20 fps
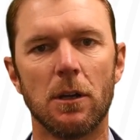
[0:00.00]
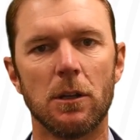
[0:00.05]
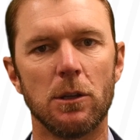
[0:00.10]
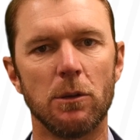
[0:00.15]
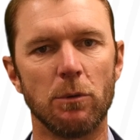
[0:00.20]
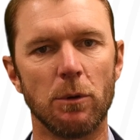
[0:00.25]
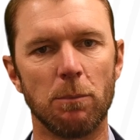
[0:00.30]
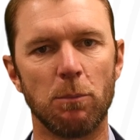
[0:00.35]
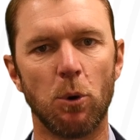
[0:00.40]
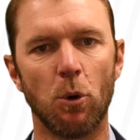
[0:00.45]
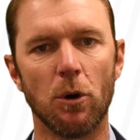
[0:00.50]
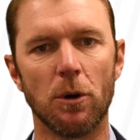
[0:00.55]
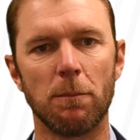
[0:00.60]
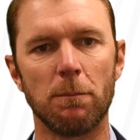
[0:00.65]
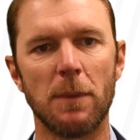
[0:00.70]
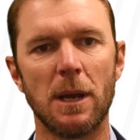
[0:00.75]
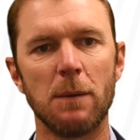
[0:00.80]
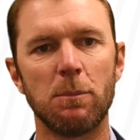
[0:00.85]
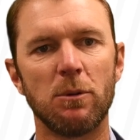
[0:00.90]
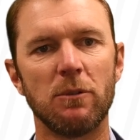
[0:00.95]
The report
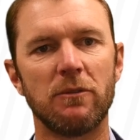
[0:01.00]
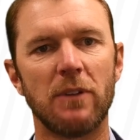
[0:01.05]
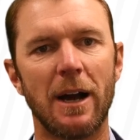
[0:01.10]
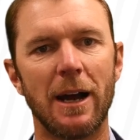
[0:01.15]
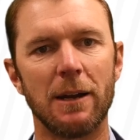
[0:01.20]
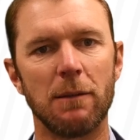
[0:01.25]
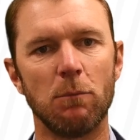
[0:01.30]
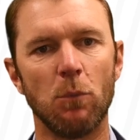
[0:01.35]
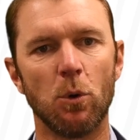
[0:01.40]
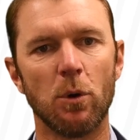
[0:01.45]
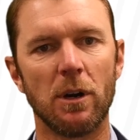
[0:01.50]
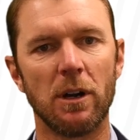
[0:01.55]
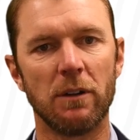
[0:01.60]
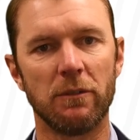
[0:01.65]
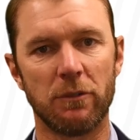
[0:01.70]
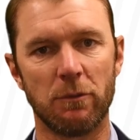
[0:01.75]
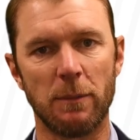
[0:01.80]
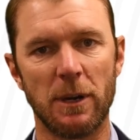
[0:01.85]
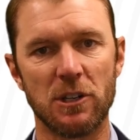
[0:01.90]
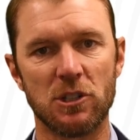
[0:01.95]
may provide more
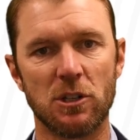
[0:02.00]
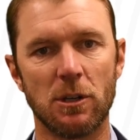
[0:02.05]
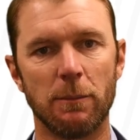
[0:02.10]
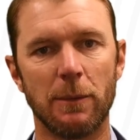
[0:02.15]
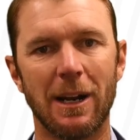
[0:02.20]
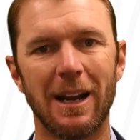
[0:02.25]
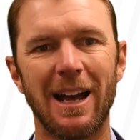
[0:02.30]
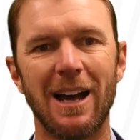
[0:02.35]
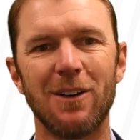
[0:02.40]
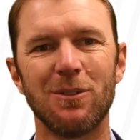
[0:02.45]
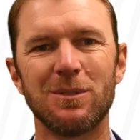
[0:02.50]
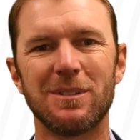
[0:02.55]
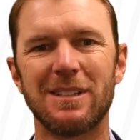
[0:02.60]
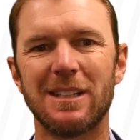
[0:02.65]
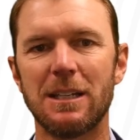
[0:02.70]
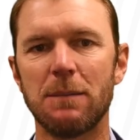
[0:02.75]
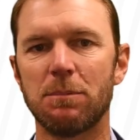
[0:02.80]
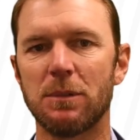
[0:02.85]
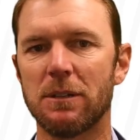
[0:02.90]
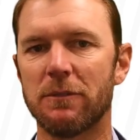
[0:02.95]
information about how
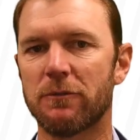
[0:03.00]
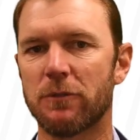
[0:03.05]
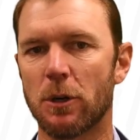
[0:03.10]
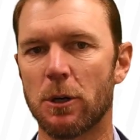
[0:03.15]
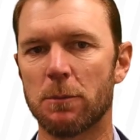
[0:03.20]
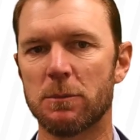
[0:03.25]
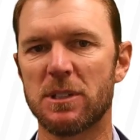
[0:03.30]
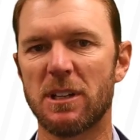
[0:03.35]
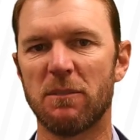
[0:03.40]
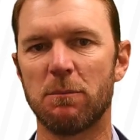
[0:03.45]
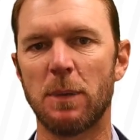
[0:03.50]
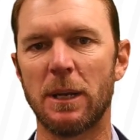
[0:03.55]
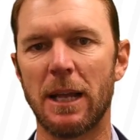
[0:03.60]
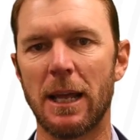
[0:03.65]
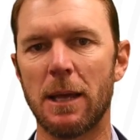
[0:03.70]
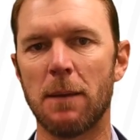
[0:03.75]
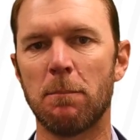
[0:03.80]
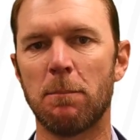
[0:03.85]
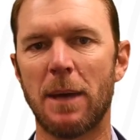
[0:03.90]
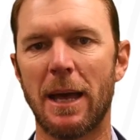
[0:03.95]
deeply firms have been
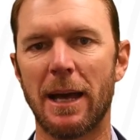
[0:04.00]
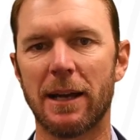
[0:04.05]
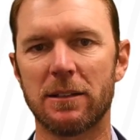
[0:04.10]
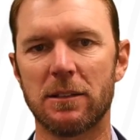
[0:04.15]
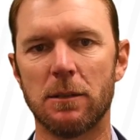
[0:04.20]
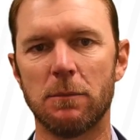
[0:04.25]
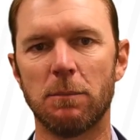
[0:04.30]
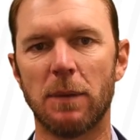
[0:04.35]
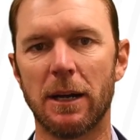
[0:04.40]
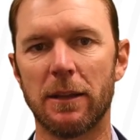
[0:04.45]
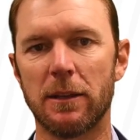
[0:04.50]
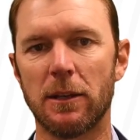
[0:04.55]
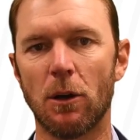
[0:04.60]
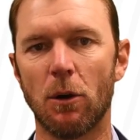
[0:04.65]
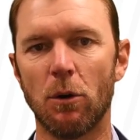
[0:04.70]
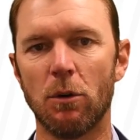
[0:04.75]
impacted by the